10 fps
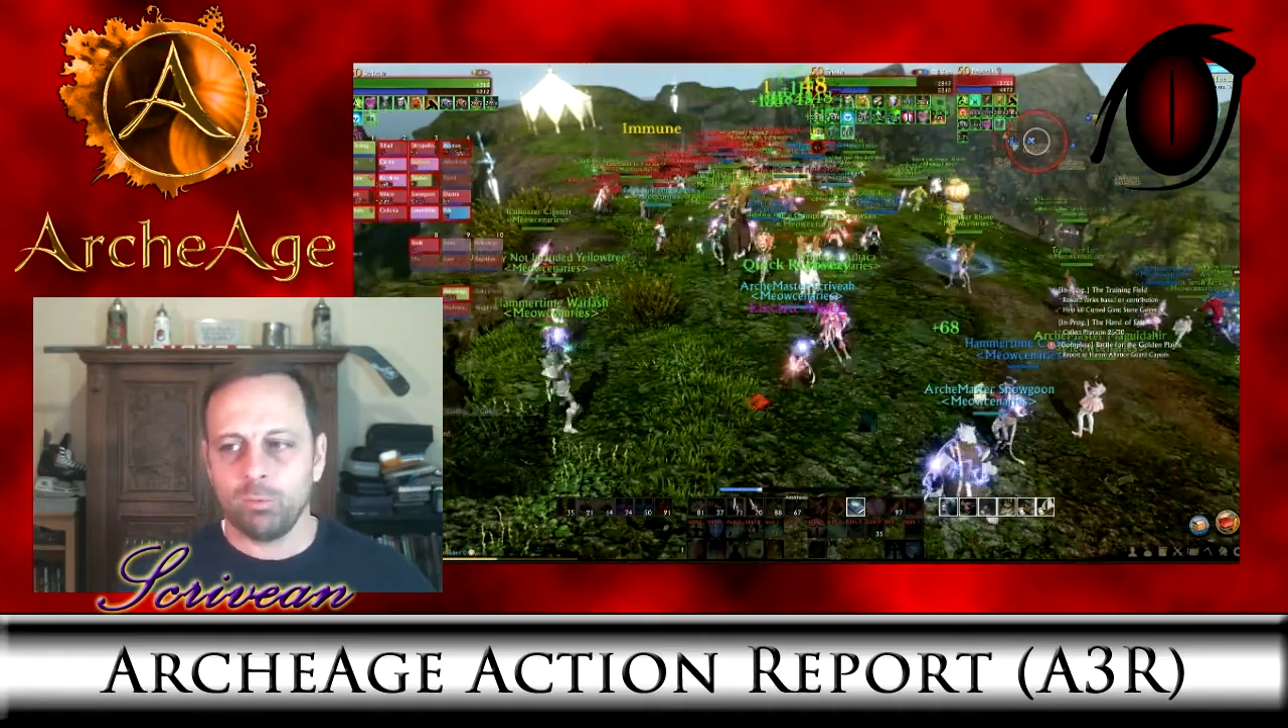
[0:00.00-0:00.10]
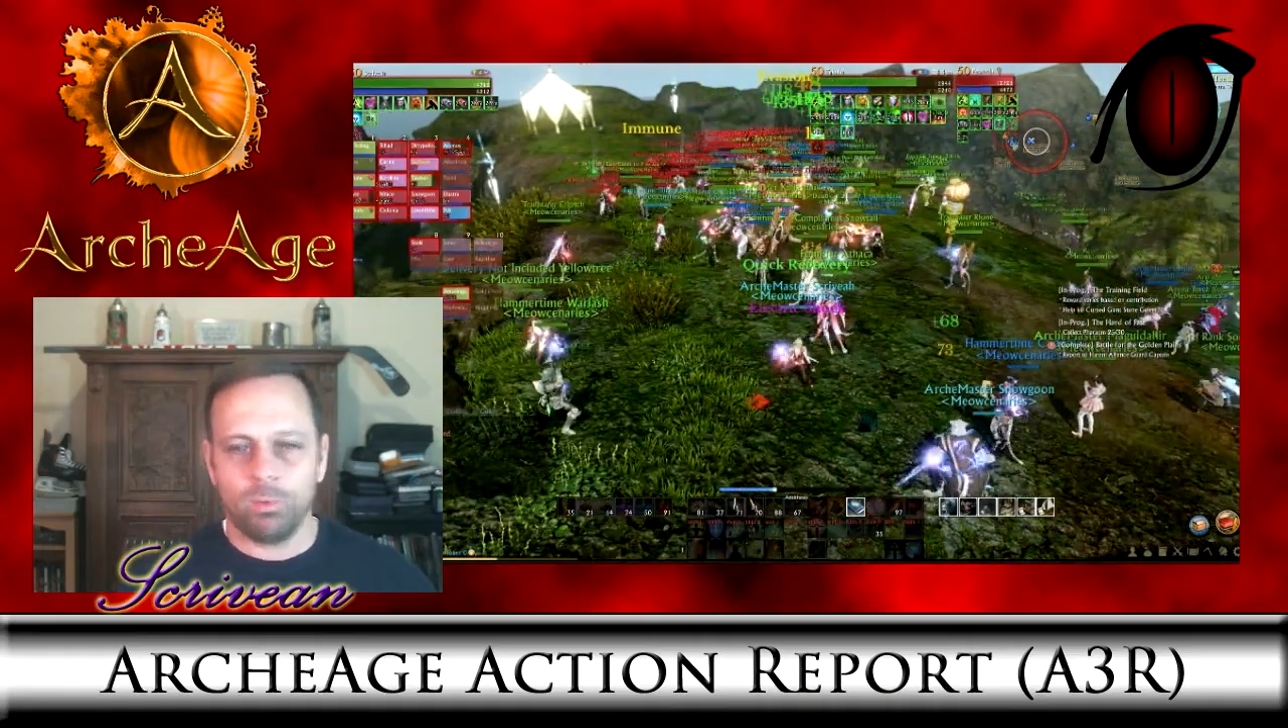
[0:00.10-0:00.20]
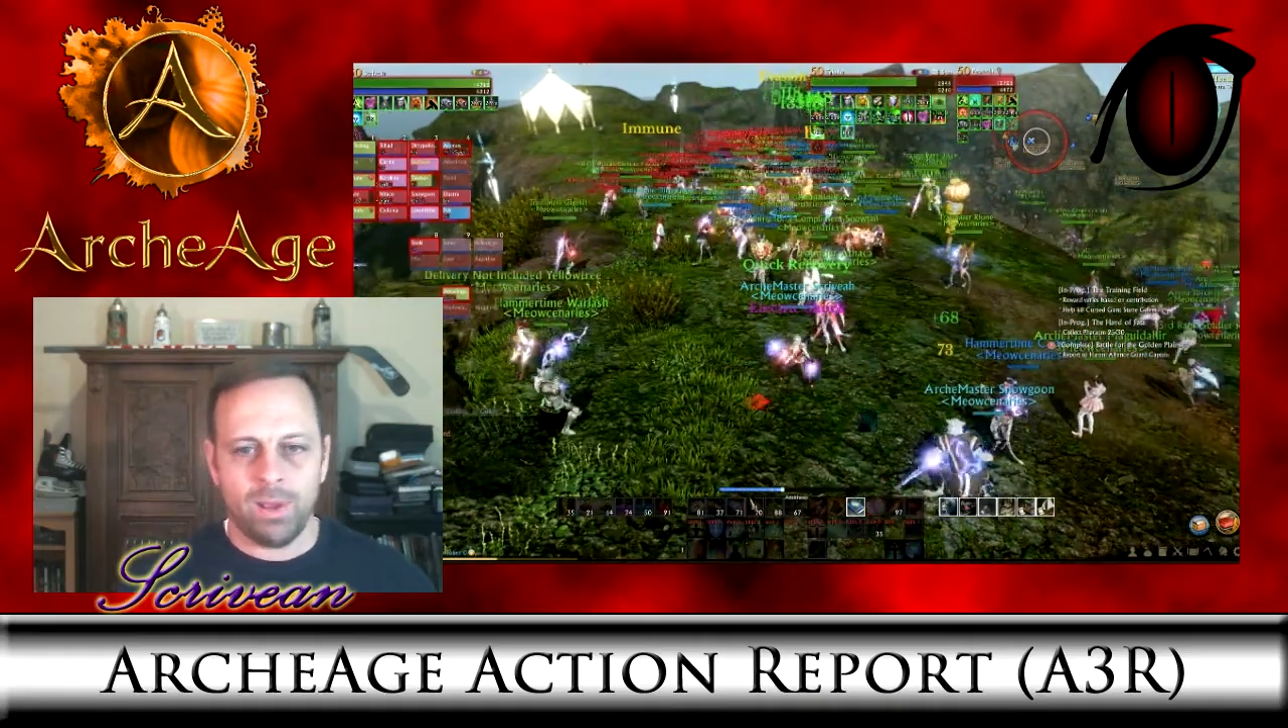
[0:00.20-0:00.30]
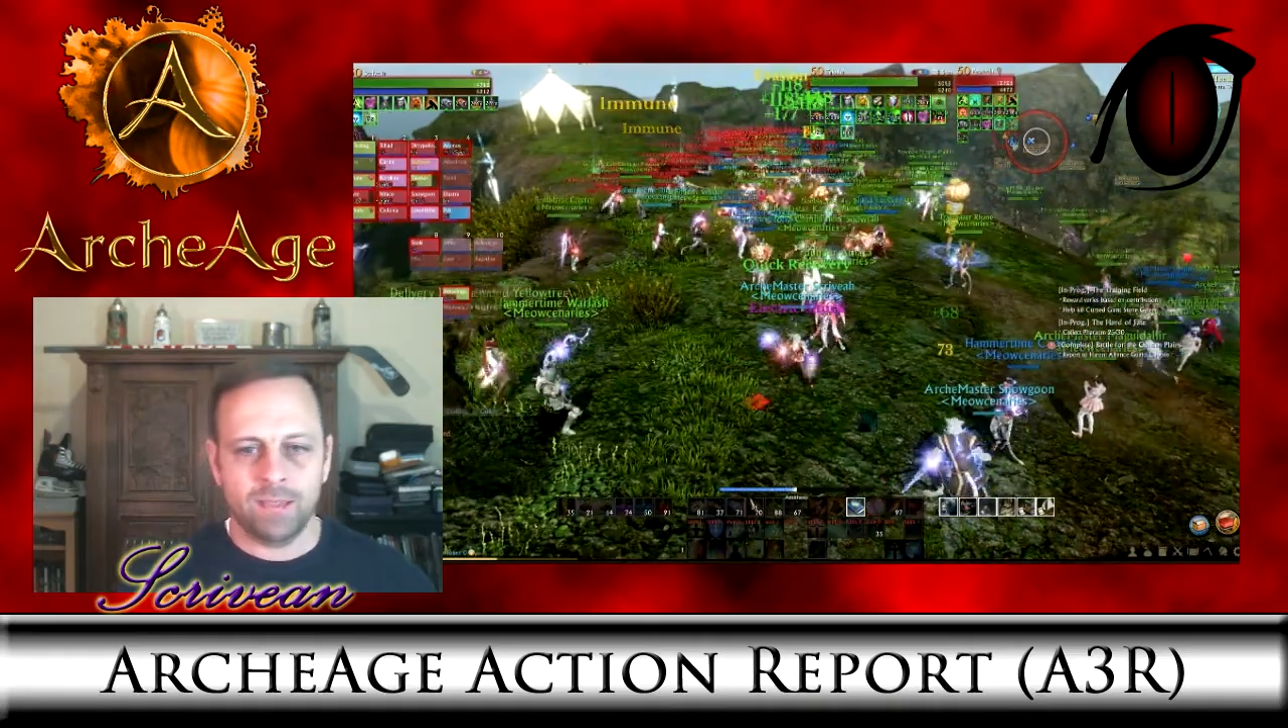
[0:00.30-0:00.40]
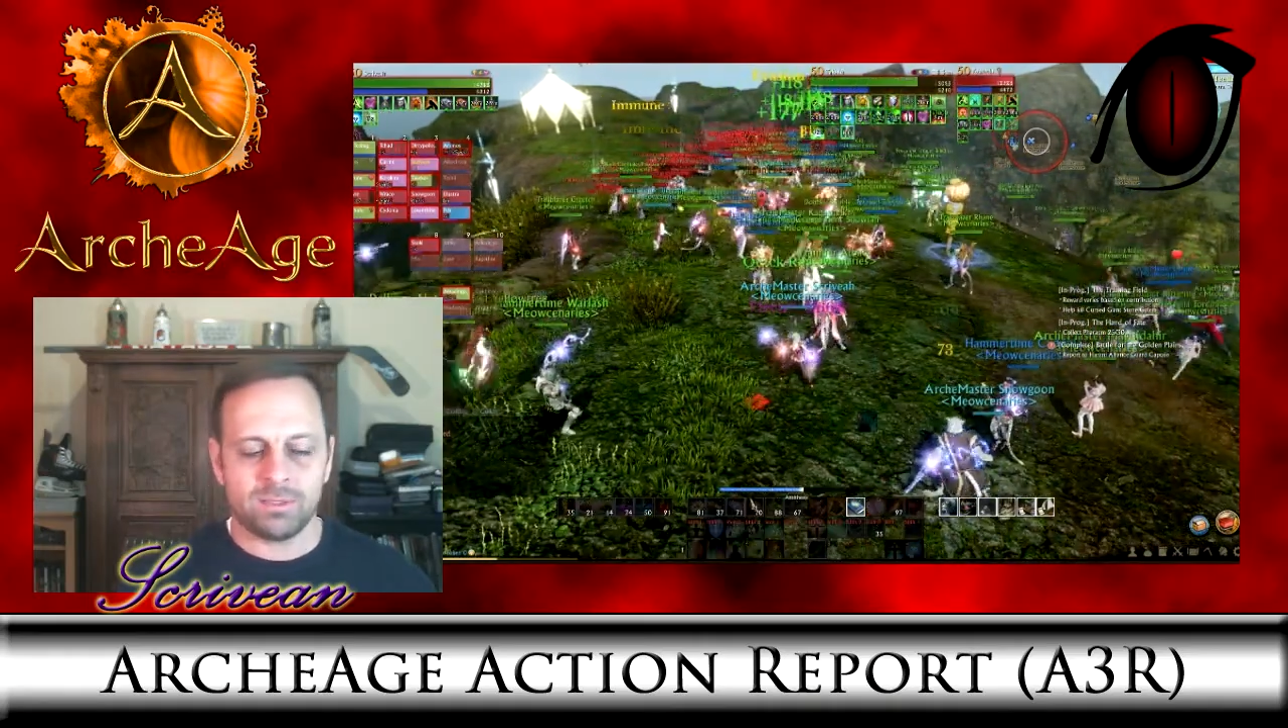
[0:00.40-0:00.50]
We're
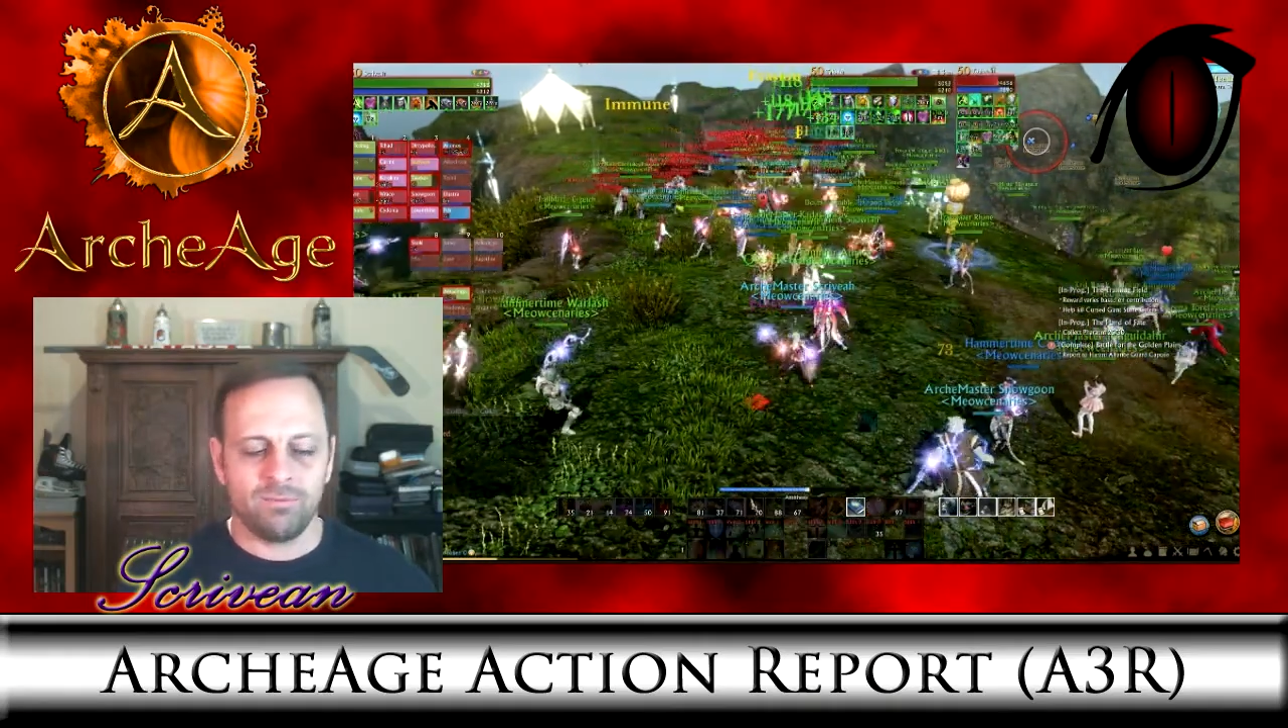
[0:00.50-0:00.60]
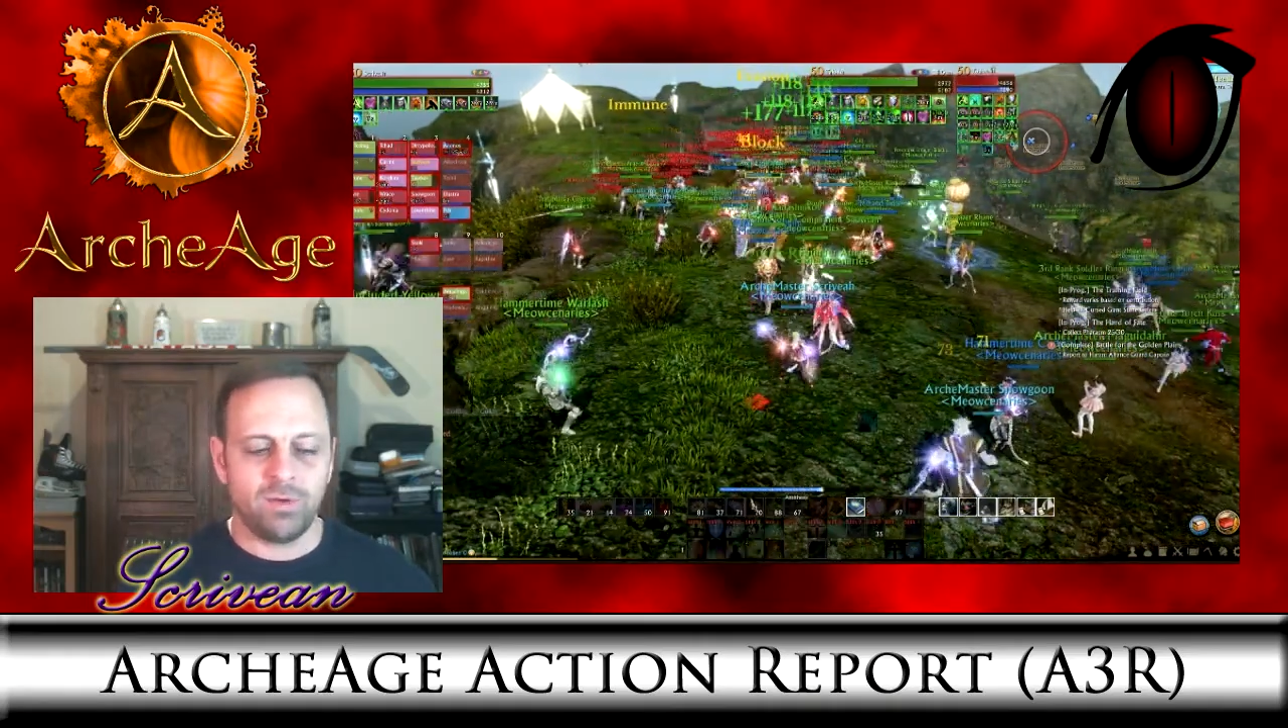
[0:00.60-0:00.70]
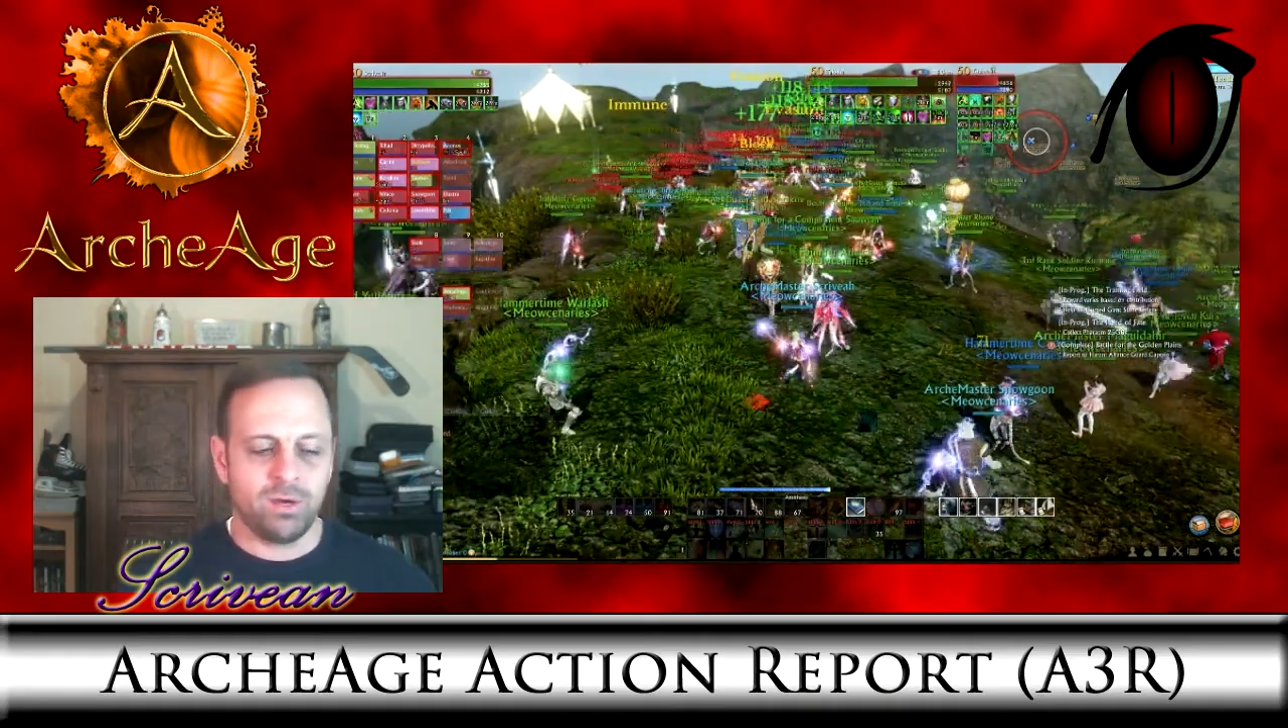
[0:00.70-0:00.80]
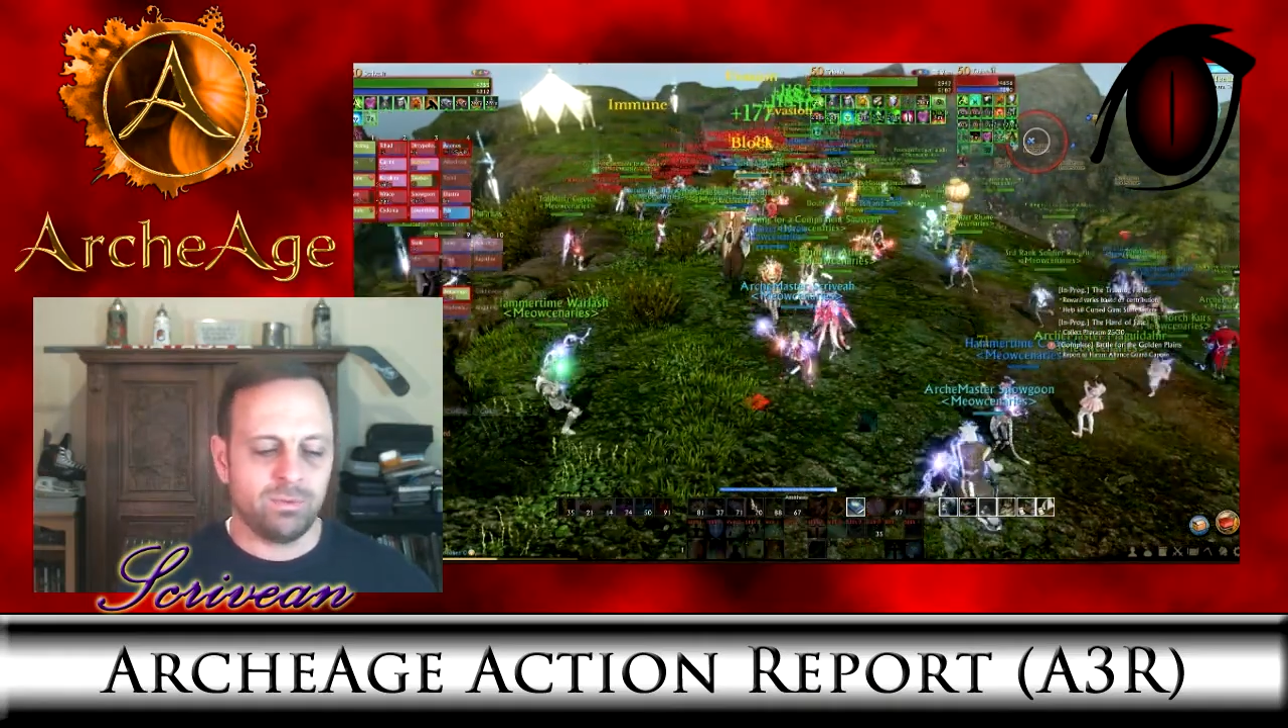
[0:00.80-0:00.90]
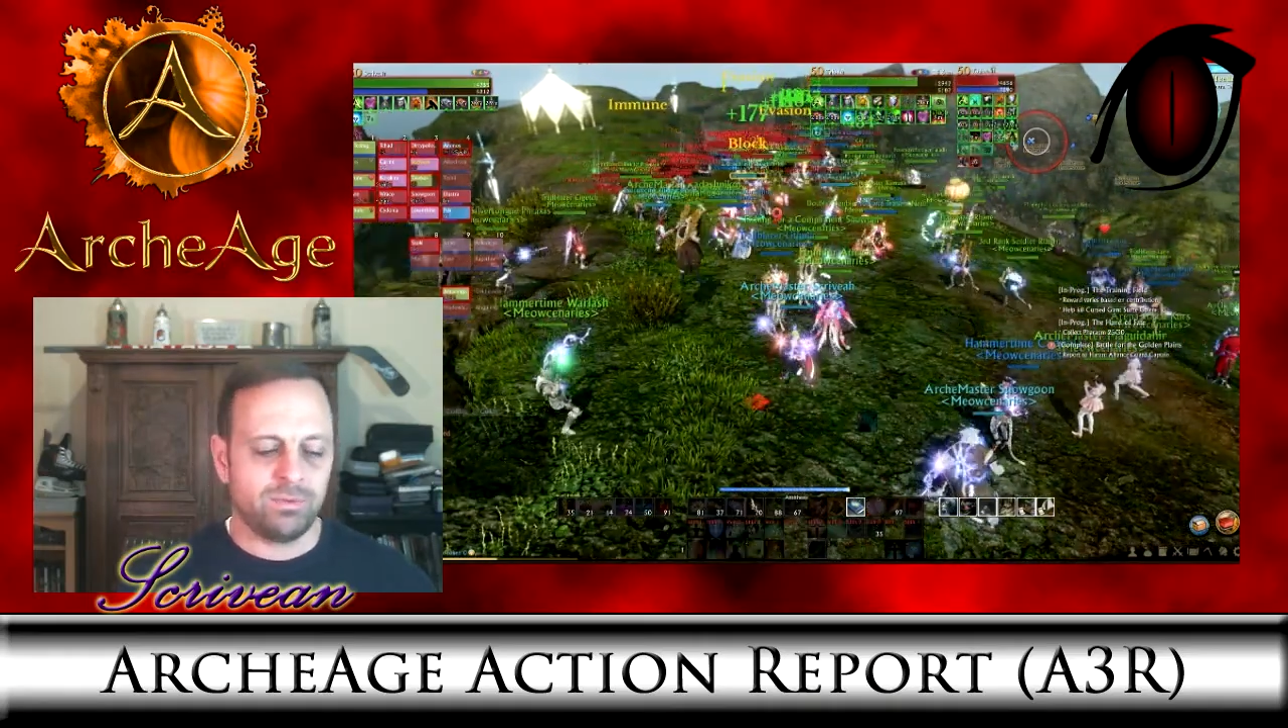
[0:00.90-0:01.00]
past the Farron